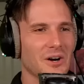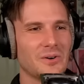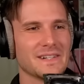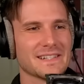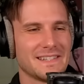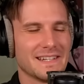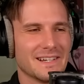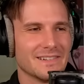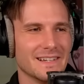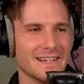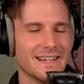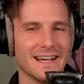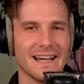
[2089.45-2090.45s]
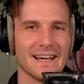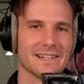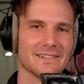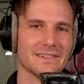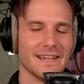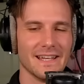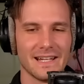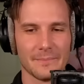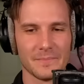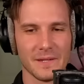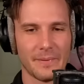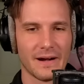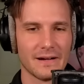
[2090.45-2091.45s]
Or just, you know, I don't know, hit
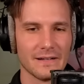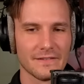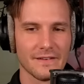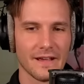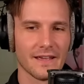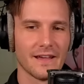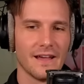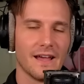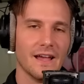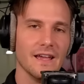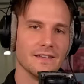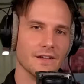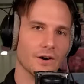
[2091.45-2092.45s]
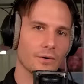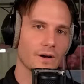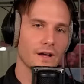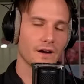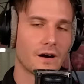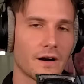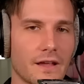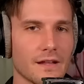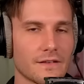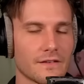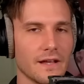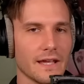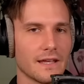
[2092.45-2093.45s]
up the parents like, hey, yo, our
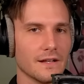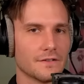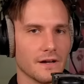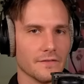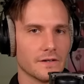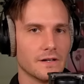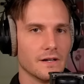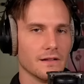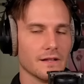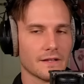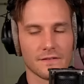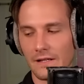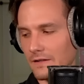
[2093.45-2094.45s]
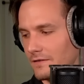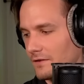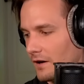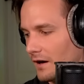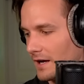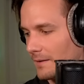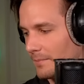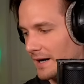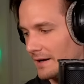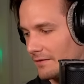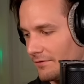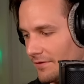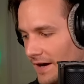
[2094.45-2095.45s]
kids like each other. Let's talk
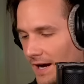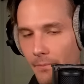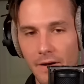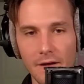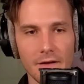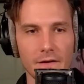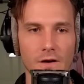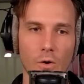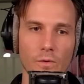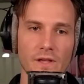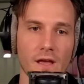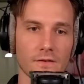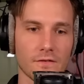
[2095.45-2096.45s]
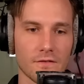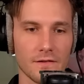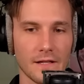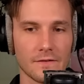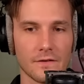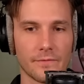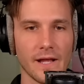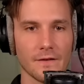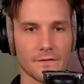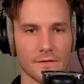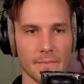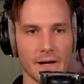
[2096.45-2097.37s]
about it, fam. Oh yes, let's arrange the